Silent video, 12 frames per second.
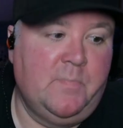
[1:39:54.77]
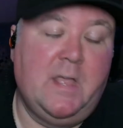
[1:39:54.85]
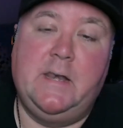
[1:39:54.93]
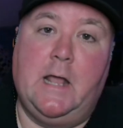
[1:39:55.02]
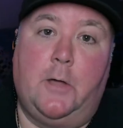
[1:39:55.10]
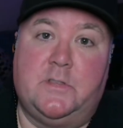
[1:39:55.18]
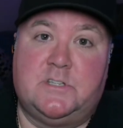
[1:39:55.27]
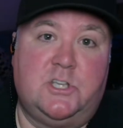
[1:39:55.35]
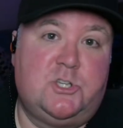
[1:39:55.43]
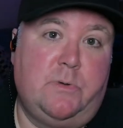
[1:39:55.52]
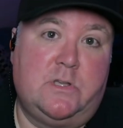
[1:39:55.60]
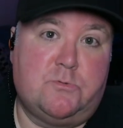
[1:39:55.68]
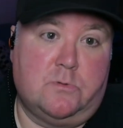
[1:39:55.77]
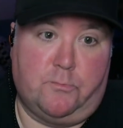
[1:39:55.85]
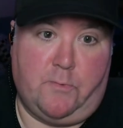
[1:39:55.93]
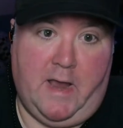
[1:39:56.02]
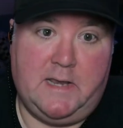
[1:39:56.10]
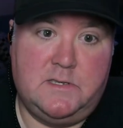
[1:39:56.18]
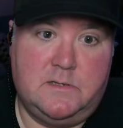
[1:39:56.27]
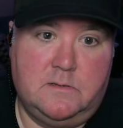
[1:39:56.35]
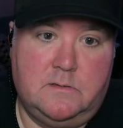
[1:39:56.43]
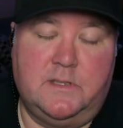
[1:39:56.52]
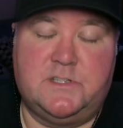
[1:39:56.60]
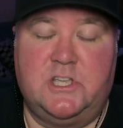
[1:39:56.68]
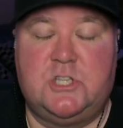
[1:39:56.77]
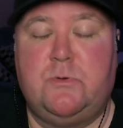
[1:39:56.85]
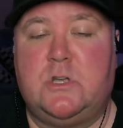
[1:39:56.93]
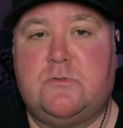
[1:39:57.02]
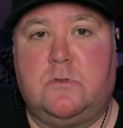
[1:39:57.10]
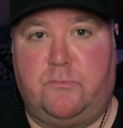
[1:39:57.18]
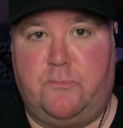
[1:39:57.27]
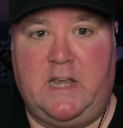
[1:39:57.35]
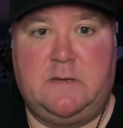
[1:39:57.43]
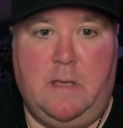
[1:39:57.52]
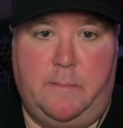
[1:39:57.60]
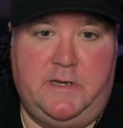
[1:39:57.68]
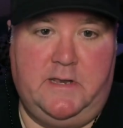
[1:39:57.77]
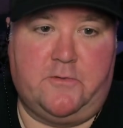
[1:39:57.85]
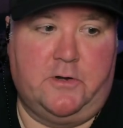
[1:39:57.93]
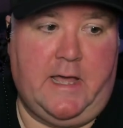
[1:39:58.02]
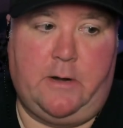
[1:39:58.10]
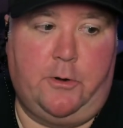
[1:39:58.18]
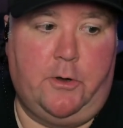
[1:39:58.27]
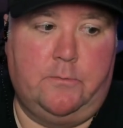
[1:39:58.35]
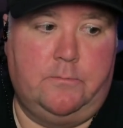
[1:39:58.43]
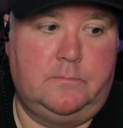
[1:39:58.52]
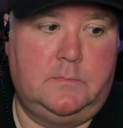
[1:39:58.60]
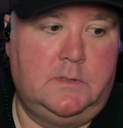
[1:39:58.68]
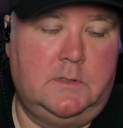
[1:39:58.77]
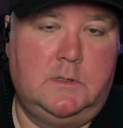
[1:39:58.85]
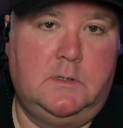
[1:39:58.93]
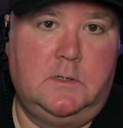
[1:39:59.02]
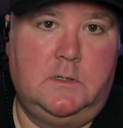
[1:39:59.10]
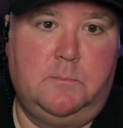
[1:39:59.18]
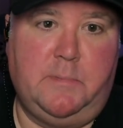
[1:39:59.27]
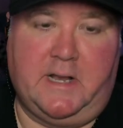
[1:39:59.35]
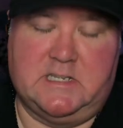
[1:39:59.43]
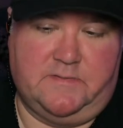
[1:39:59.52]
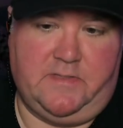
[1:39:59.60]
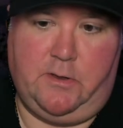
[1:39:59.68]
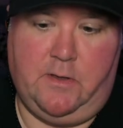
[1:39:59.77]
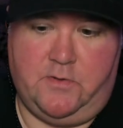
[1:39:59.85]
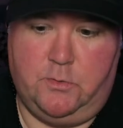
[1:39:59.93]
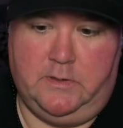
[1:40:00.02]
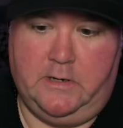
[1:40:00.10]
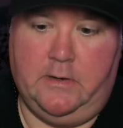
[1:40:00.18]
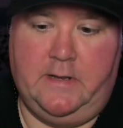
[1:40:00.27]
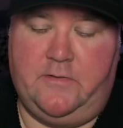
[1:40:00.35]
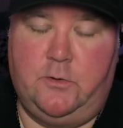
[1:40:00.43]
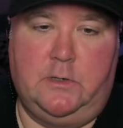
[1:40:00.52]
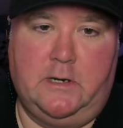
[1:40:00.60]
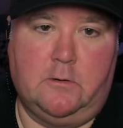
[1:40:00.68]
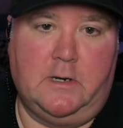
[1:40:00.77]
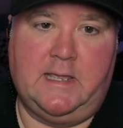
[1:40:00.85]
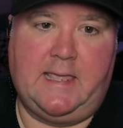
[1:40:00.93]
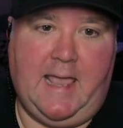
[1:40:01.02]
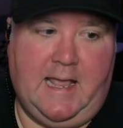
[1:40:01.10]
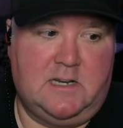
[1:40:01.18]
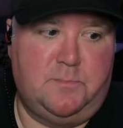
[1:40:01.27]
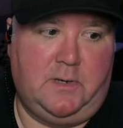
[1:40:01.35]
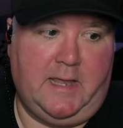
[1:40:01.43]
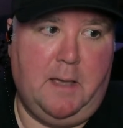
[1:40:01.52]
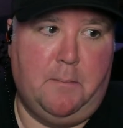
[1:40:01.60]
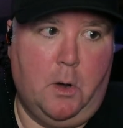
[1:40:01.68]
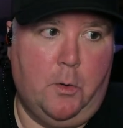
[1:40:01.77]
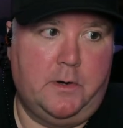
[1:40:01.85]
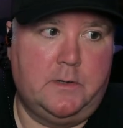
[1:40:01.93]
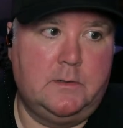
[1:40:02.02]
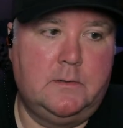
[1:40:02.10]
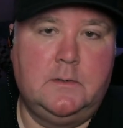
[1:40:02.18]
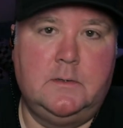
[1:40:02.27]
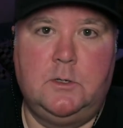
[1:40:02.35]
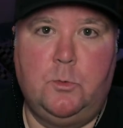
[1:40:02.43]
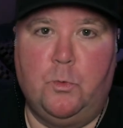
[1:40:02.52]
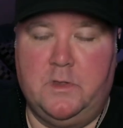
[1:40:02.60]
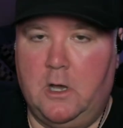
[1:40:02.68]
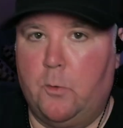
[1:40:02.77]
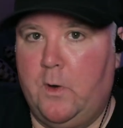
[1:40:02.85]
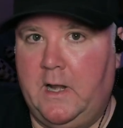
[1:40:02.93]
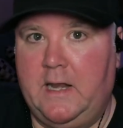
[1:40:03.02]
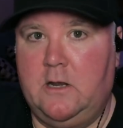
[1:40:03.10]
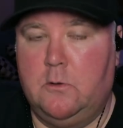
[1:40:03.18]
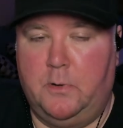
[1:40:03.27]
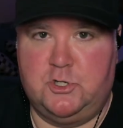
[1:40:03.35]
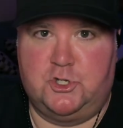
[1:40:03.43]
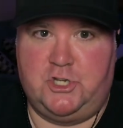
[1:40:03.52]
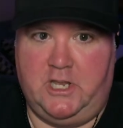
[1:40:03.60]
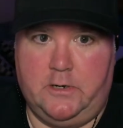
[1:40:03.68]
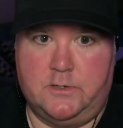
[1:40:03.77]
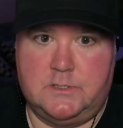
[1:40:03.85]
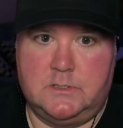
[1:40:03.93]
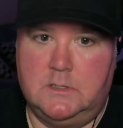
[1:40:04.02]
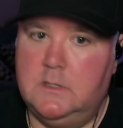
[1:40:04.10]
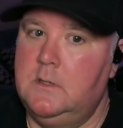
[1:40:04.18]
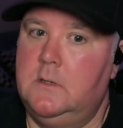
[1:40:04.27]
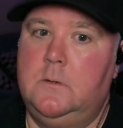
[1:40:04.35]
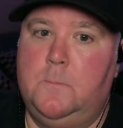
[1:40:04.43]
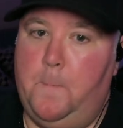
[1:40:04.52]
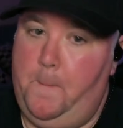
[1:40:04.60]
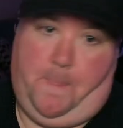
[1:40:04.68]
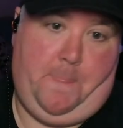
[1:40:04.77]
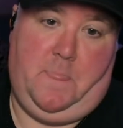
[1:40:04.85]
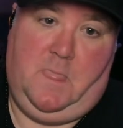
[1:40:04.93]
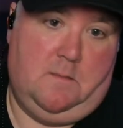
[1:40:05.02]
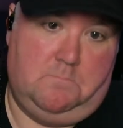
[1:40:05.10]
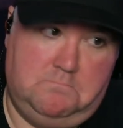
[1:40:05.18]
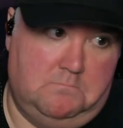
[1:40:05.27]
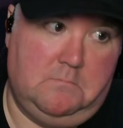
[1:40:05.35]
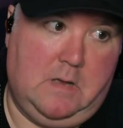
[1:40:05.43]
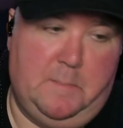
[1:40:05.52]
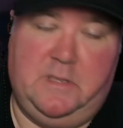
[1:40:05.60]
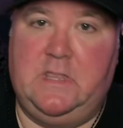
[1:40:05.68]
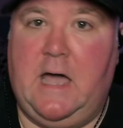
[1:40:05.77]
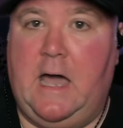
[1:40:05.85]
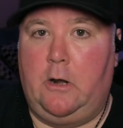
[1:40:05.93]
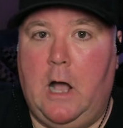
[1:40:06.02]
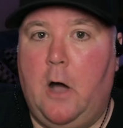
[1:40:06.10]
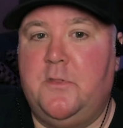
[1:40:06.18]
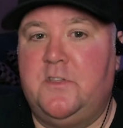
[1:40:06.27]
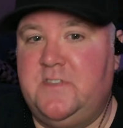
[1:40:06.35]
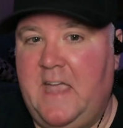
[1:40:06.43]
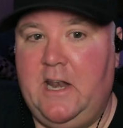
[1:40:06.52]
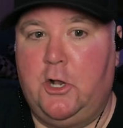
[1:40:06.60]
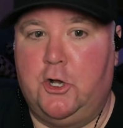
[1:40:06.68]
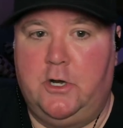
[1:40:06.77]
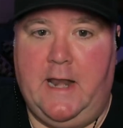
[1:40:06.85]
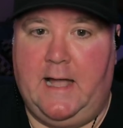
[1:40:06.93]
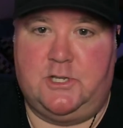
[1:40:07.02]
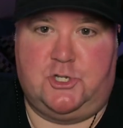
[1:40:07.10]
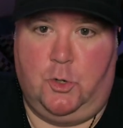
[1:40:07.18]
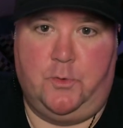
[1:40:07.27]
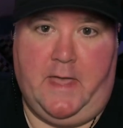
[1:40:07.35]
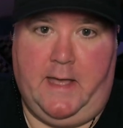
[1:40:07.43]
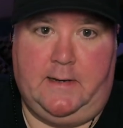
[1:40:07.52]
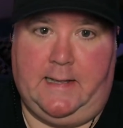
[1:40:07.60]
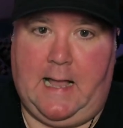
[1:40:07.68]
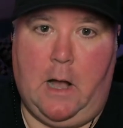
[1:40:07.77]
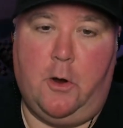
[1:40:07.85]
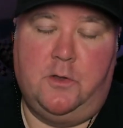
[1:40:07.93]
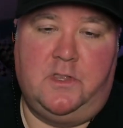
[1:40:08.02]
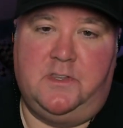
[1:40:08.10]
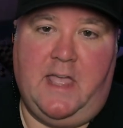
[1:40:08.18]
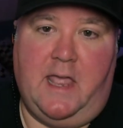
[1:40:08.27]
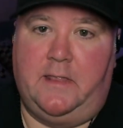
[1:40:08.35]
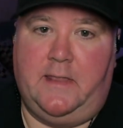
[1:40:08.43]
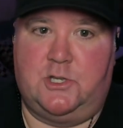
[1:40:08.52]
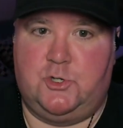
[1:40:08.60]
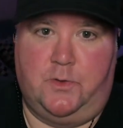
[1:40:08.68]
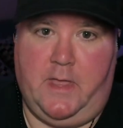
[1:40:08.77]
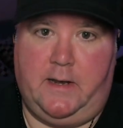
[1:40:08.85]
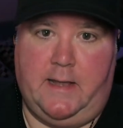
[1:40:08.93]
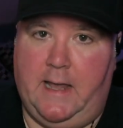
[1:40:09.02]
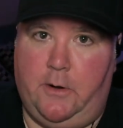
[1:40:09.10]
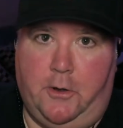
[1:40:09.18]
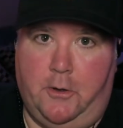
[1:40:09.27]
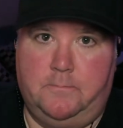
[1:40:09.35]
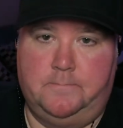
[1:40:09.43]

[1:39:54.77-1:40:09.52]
Now, the situation with ranked may be different. I don't know. Because if you literally can't play a mode without running into a bunch of cheaters, I mean, I how the data could not show that. Like, how could the data not show that? I don't know.